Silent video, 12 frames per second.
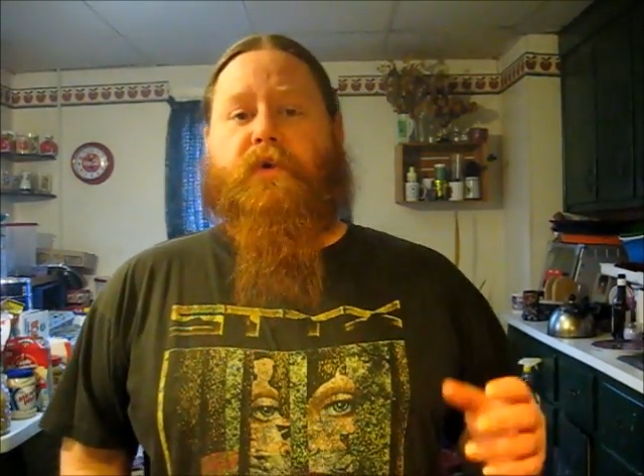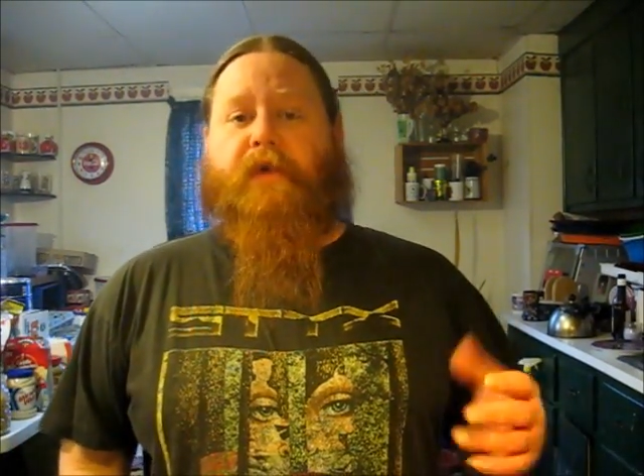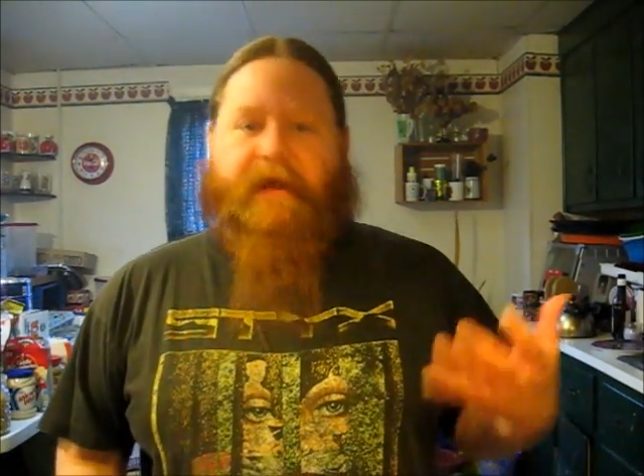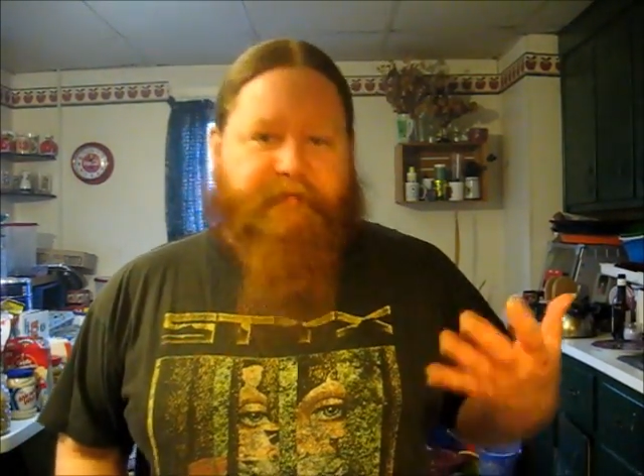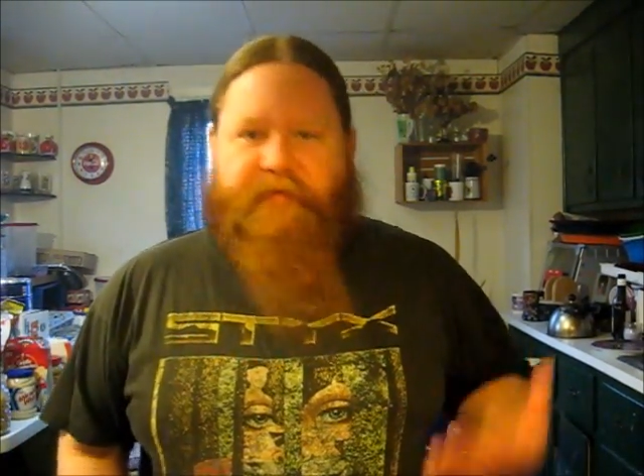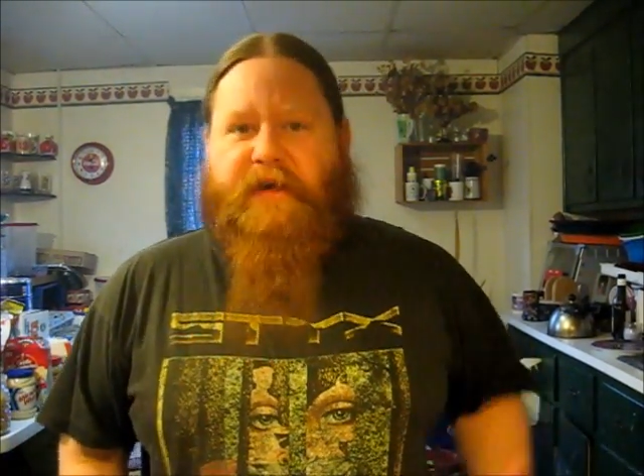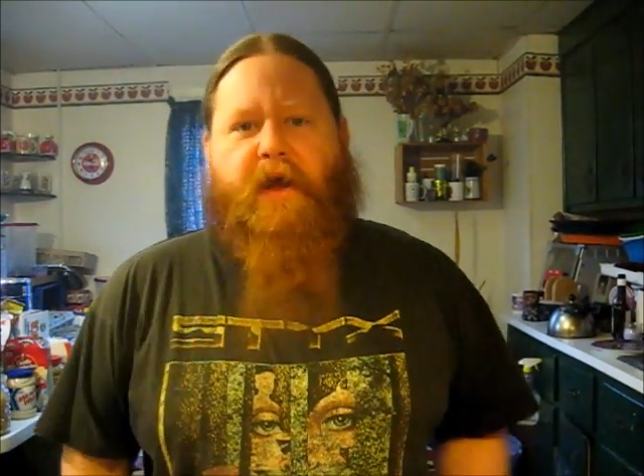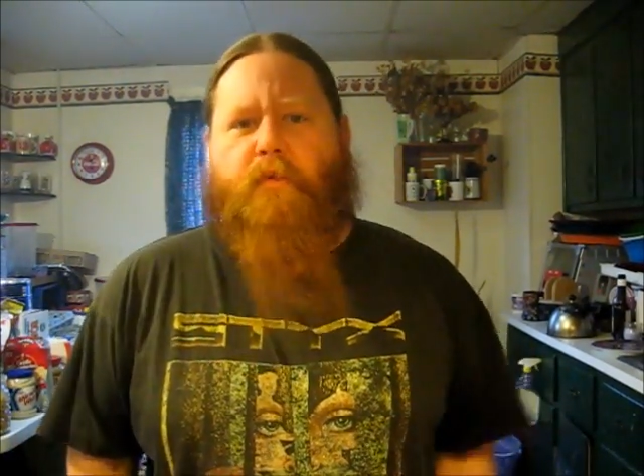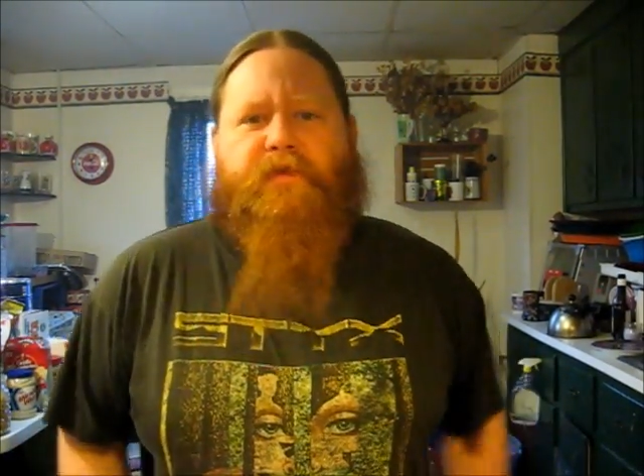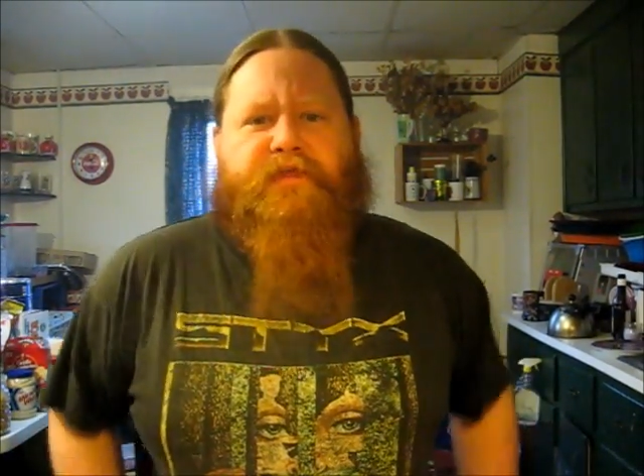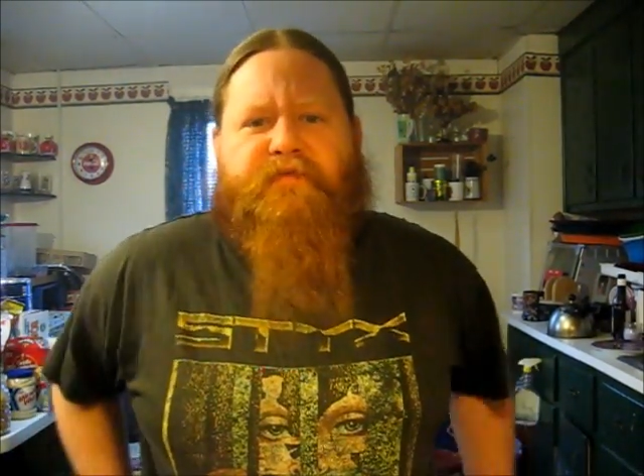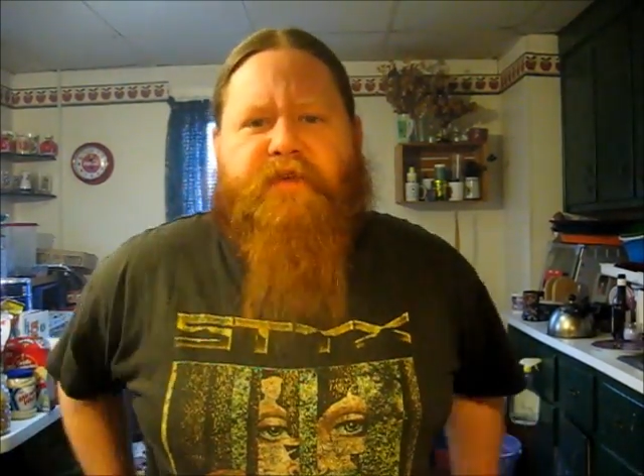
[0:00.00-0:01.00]
and figure out
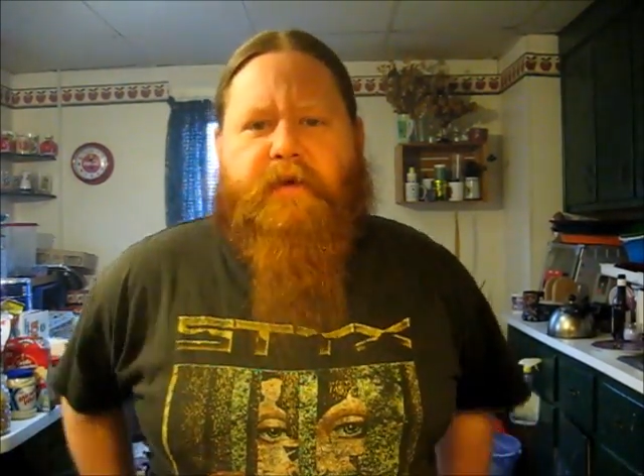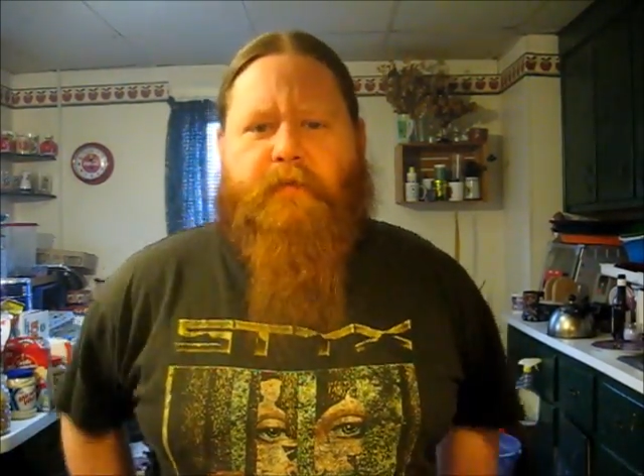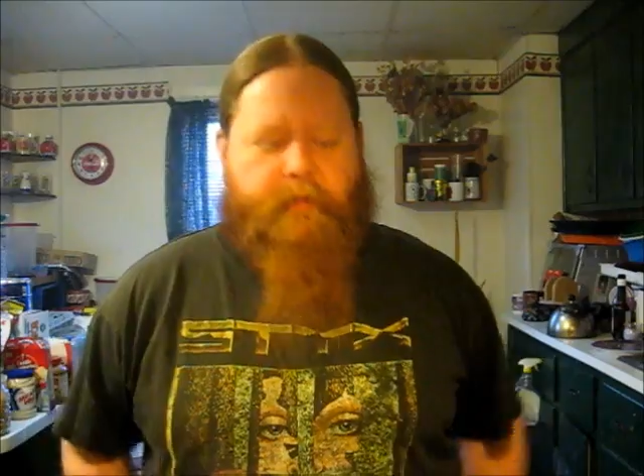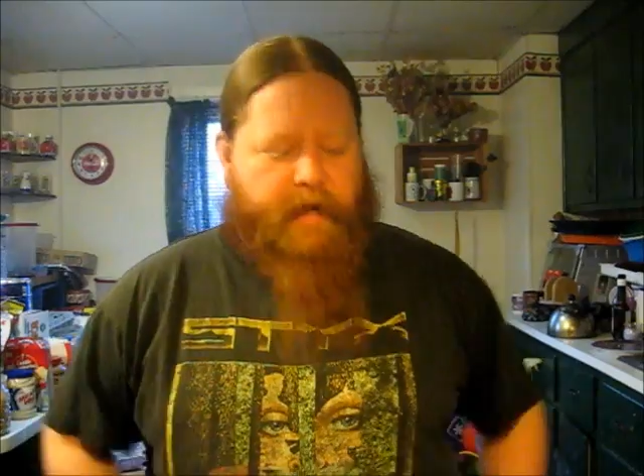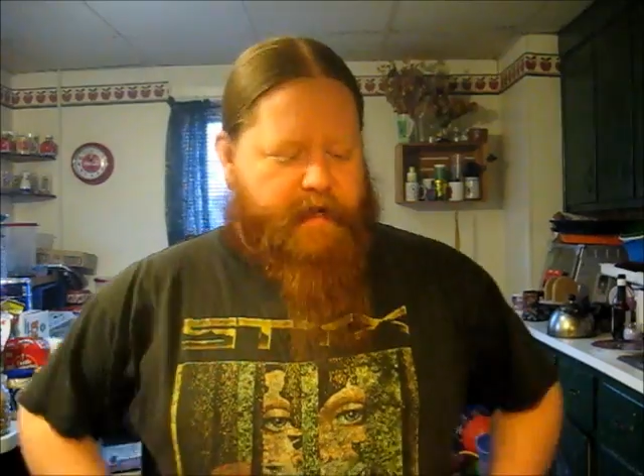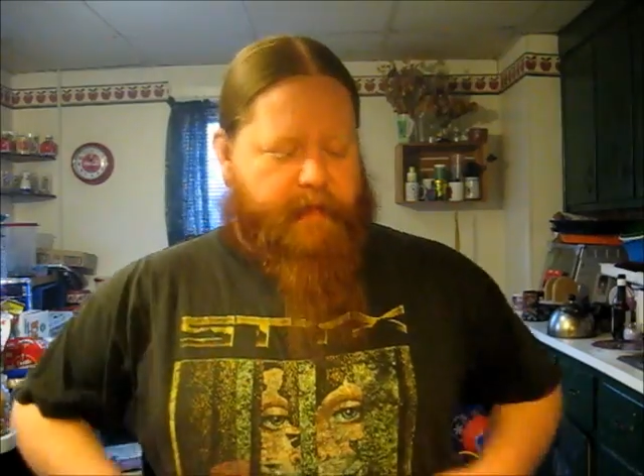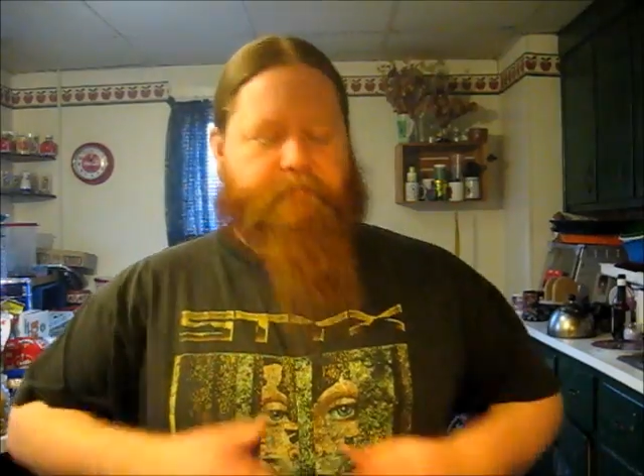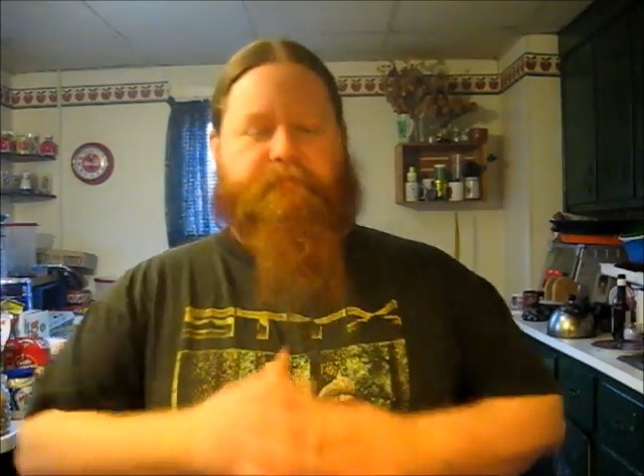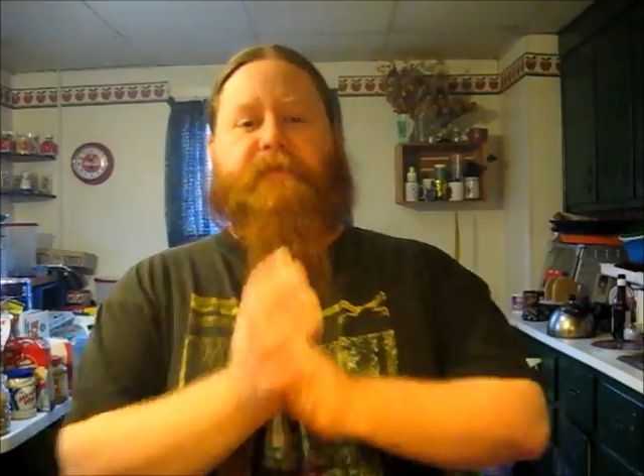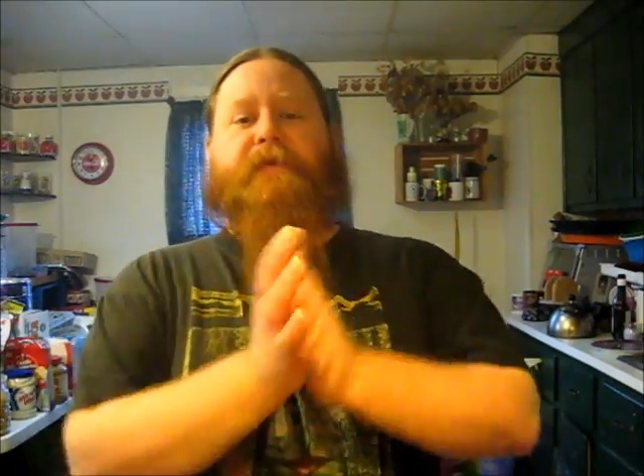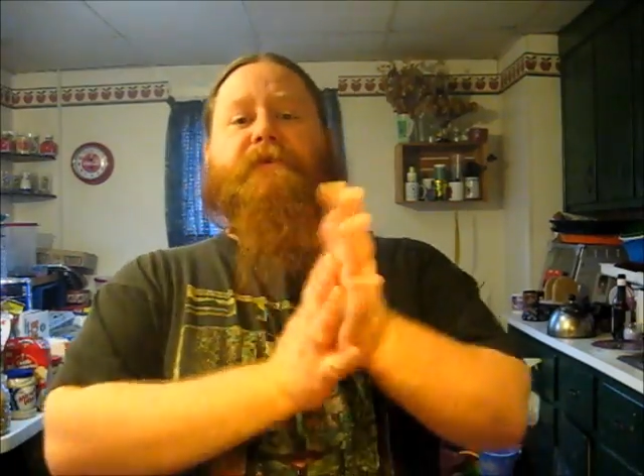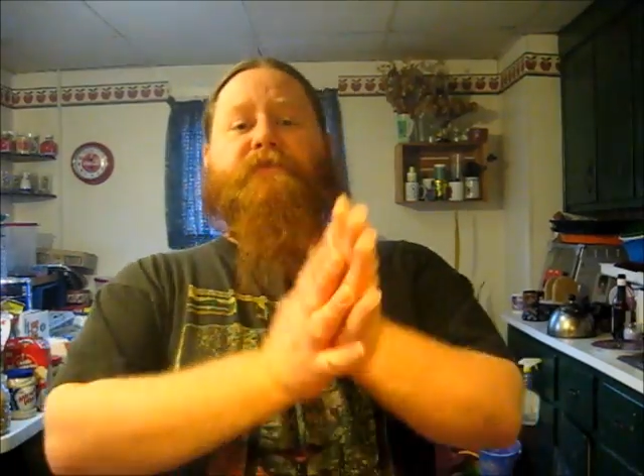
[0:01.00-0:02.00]
what the fuck we're making.
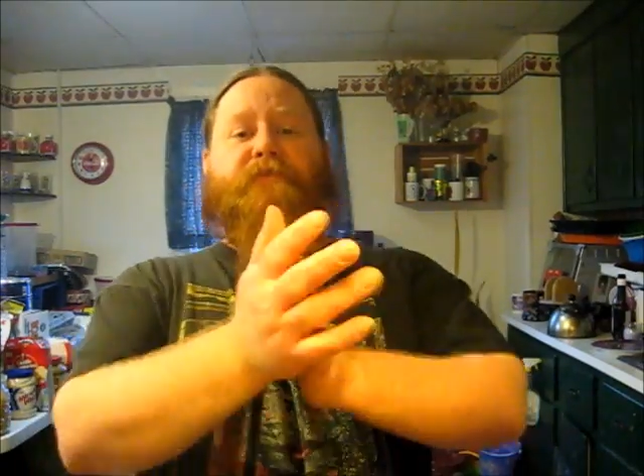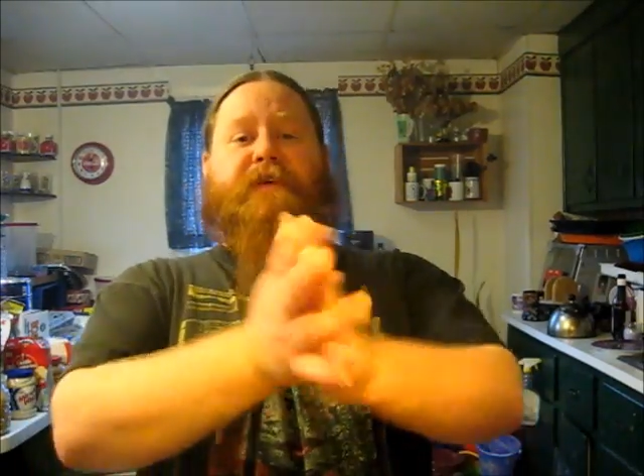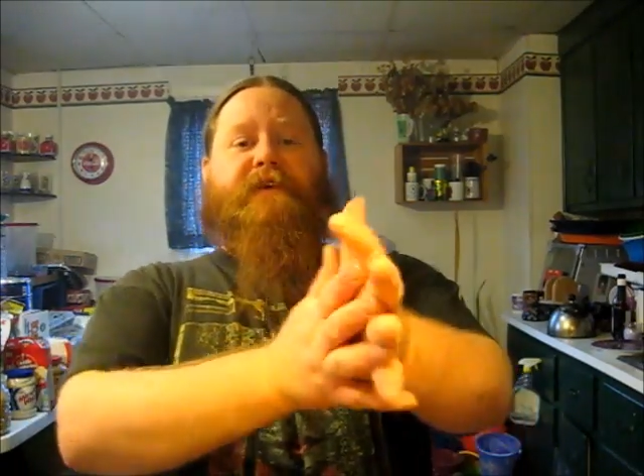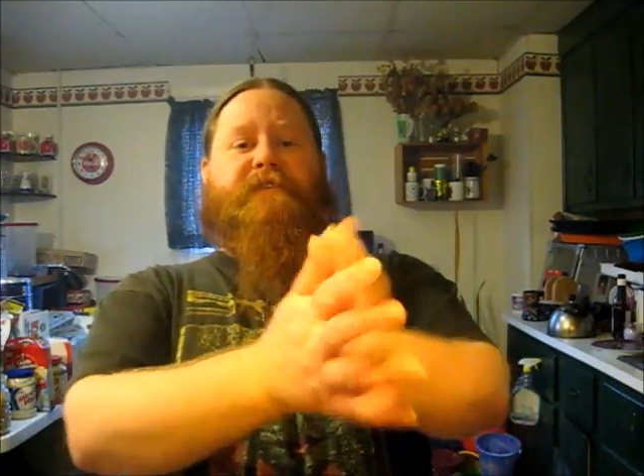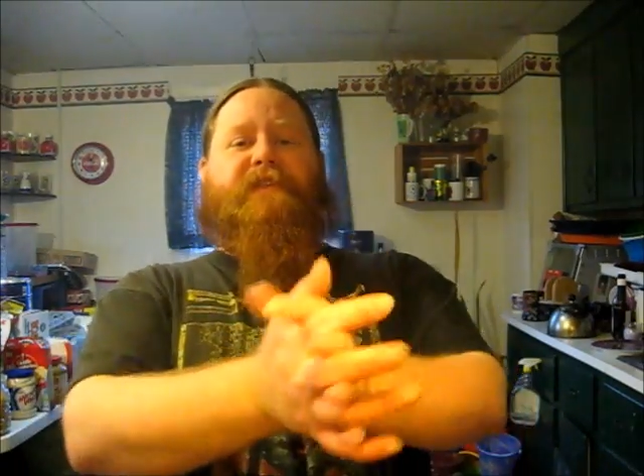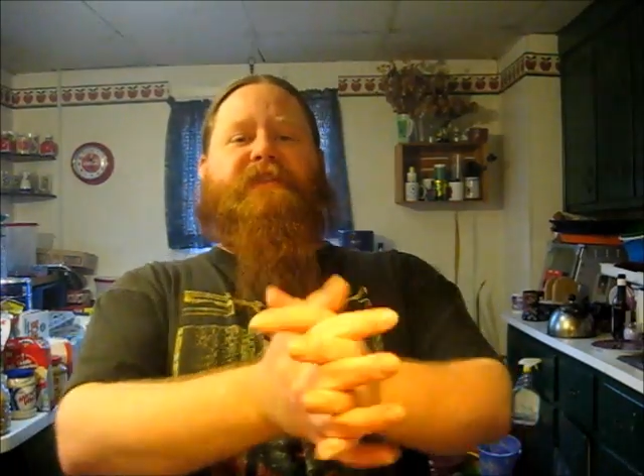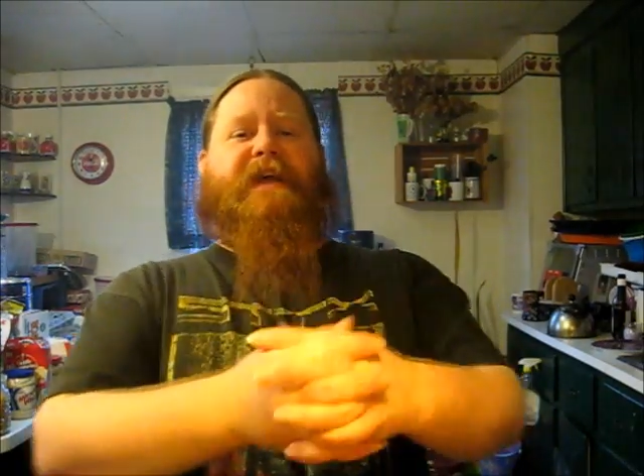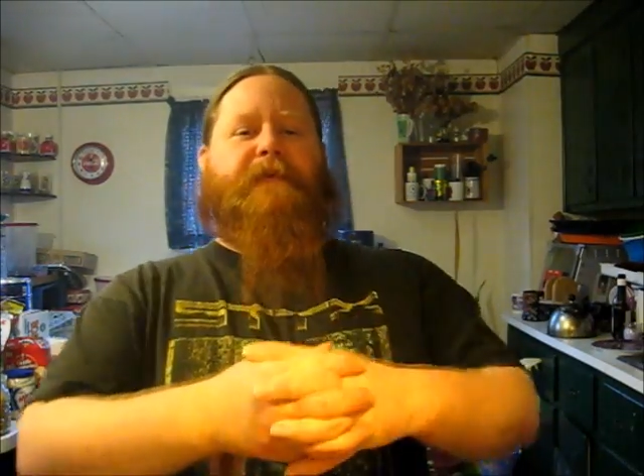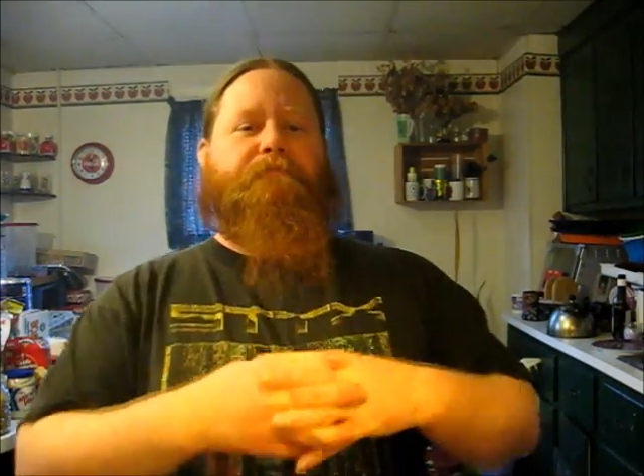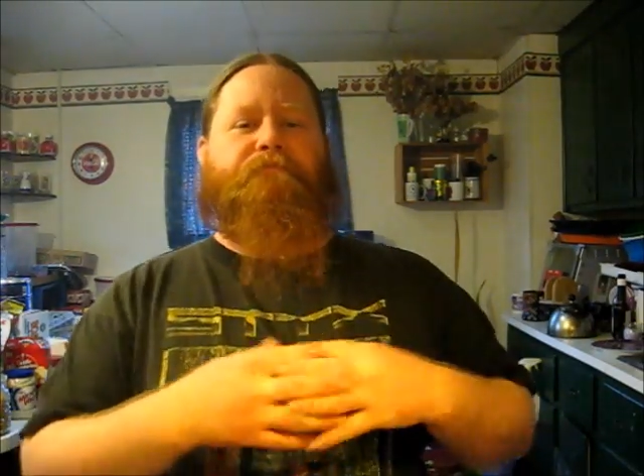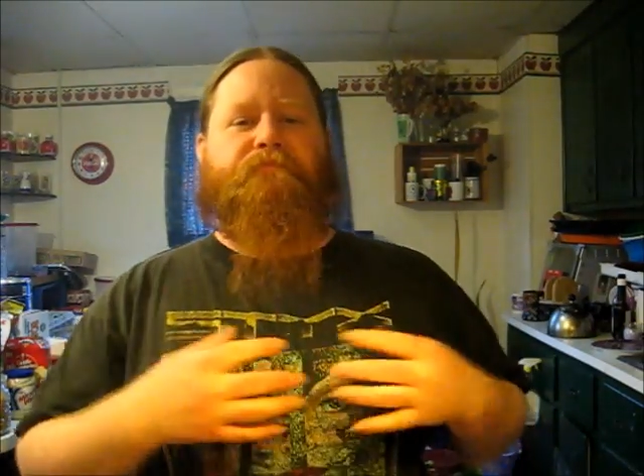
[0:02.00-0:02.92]
So here's the thing.